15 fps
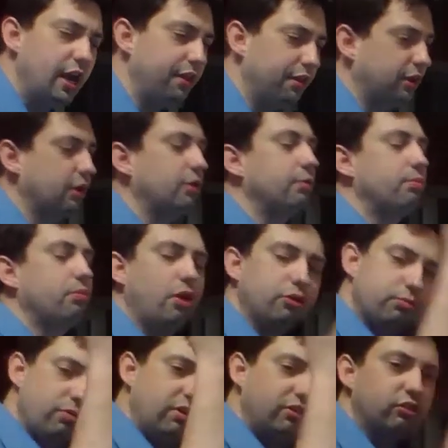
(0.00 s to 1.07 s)
and then
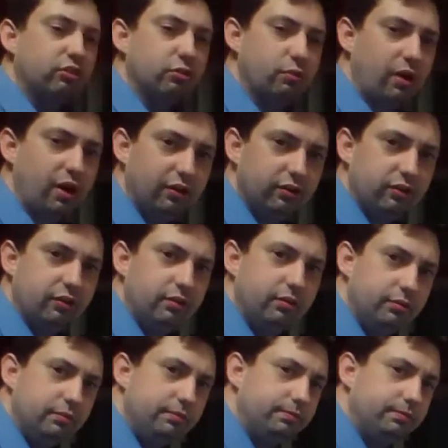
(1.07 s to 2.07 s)
cause prices to rise.